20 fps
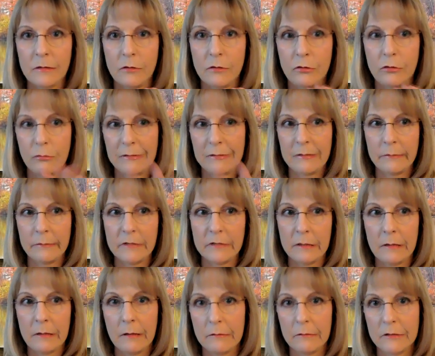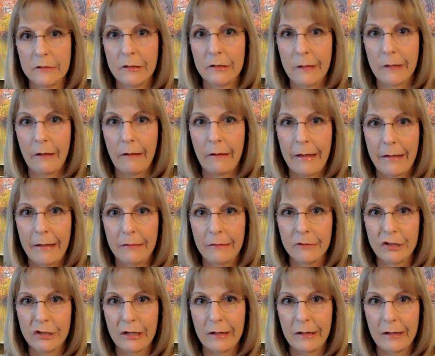doing something there to their
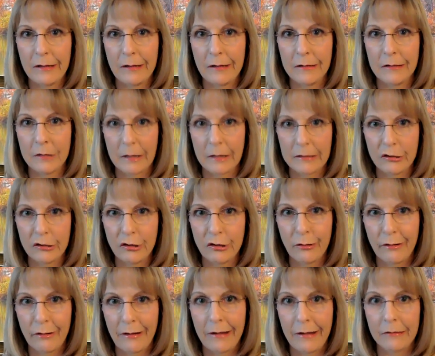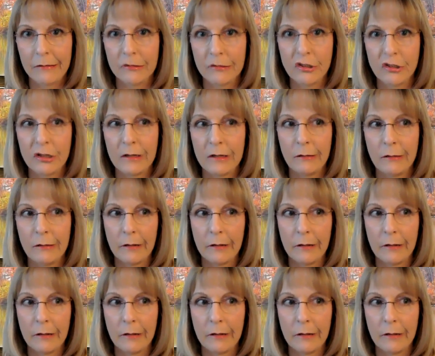energy, to like your energy,